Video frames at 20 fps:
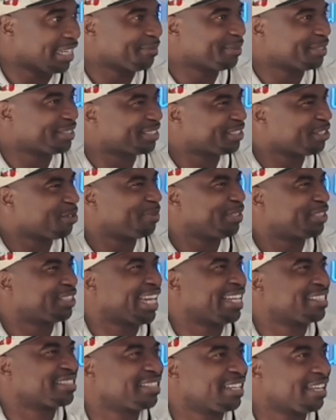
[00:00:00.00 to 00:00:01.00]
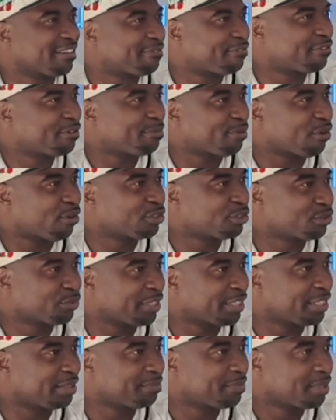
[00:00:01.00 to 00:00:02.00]
That I would still be chasing that football
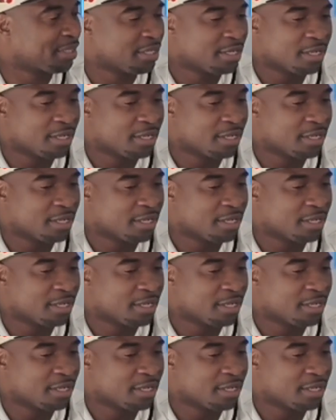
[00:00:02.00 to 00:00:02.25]
dream.